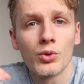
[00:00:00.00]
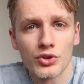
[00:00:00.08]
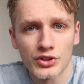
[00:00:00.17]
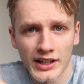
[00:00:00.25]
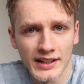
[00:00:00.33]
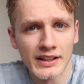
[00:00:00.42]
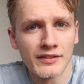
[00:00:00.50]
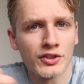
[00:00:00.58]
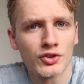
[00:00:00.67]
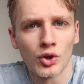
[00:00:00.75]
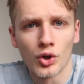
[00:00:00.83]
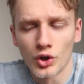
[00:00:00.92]
We'll just kind of give
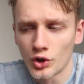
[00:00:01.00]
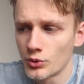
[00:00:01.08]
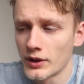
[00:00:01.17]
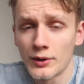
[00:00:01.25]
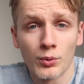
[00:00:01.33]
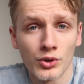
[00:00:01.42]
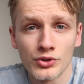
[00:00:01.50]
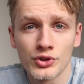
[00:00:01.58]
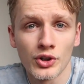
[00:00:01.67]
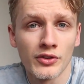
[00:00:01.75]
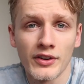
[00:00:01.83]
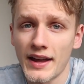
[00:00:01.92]
his coat a quick once
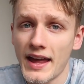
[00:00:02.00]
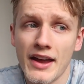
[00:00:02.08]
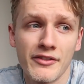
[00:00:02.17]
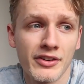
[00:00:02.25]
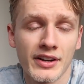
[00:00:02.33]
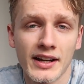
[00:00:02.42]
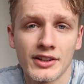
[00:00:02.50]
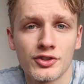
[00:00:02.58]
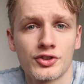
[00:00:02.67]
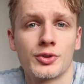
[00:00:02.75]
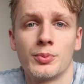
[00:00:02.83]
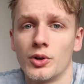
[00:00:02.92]
over every night
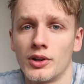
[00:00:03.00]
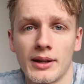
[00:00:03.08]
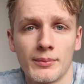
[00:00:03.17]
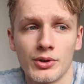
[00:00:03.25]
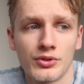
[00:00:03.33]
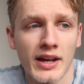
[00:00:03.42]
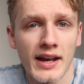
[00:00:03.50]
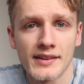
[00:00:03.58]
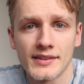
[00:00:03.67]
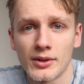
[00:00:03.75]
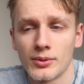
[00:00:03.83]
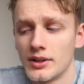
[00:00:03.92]
just to pull them loose
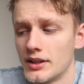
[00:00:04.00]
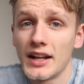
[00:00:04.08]
hairs out.